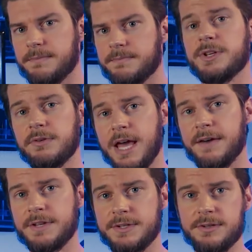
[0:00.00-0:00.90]
So you don't
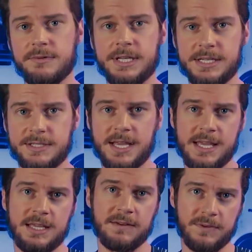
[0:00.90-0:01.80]
have to do each
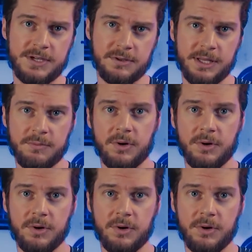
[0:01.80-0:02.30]
day individually